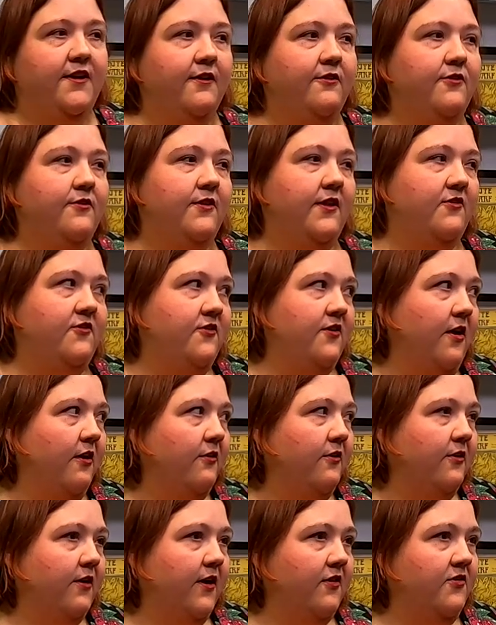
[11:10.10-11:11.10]
character that's
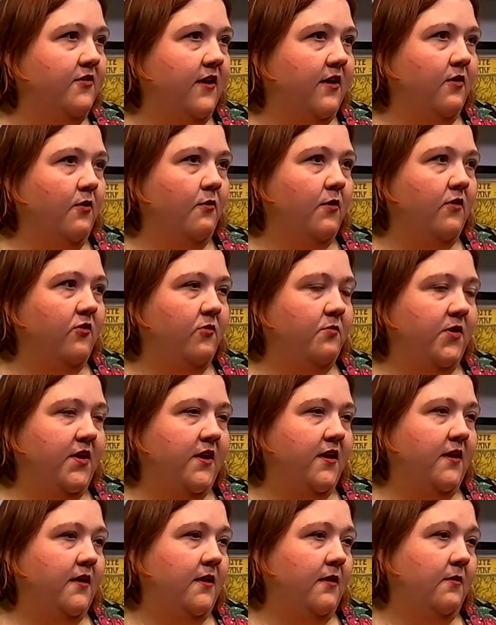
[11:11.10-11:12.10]
younger, as they go into
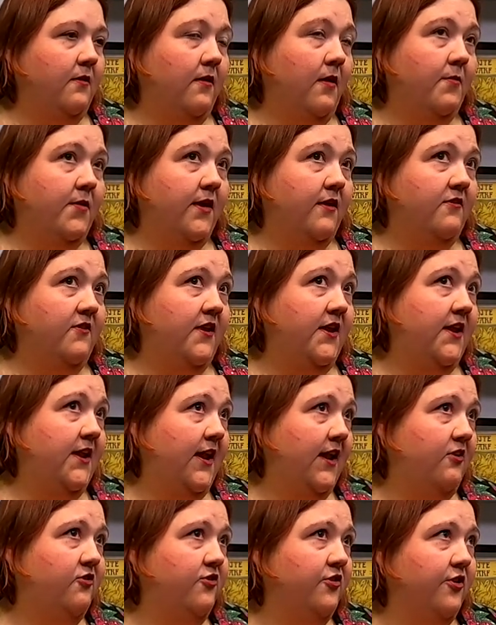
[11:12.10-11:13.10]
becoming a
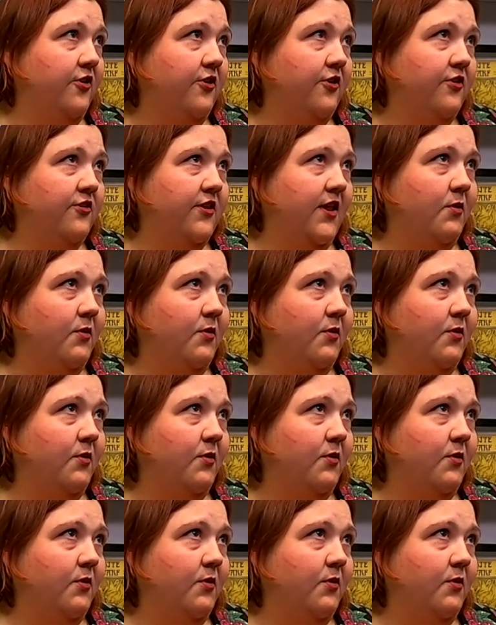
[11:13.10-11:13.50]
teenager,